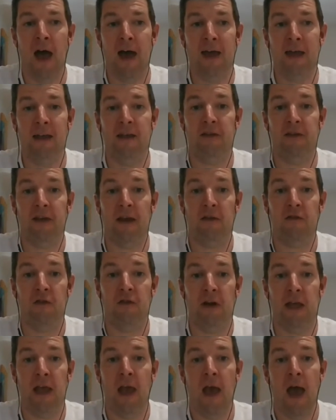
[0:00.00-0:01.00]
is
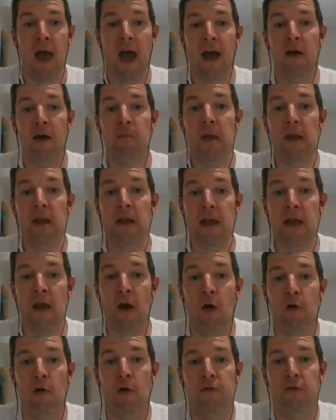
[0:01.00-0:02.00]
actually how many
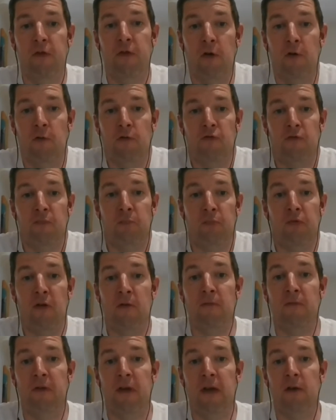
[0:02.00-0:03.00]
of those
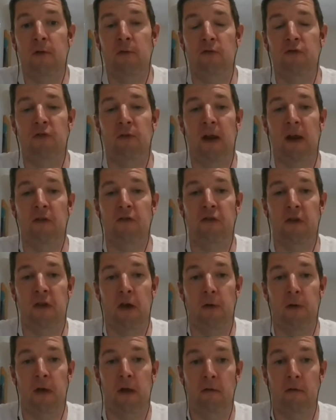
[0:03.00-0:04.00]
probe vehicles are actually
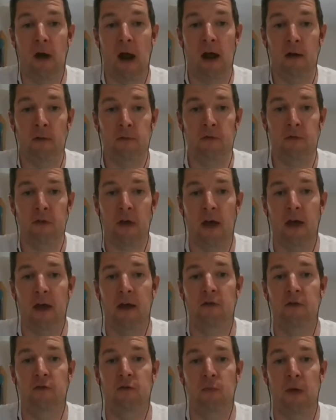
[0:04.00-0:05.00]
going around.
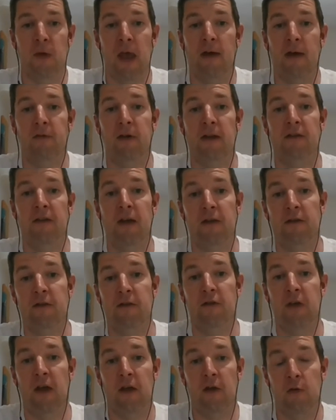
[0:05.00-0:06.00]
And we have a data
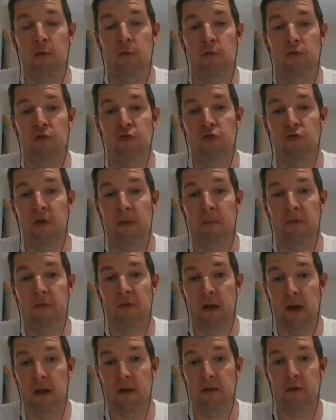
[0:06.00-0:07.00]
set called trips
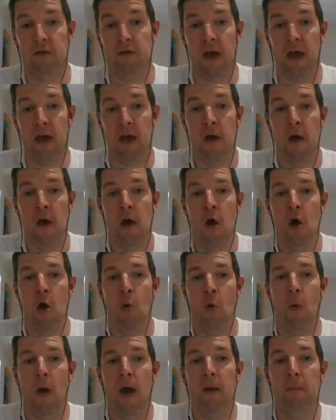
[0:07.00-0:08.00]
data set,
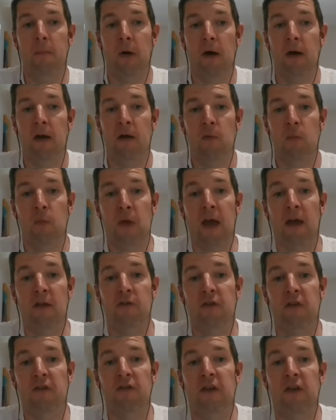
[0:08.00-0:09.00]
whereby we
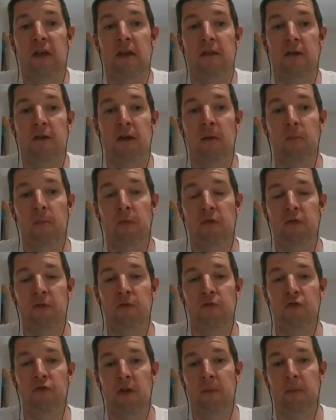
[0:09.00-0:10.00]
actually see the numbers of
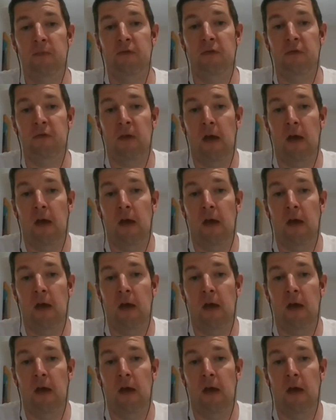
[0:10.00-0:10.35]
trips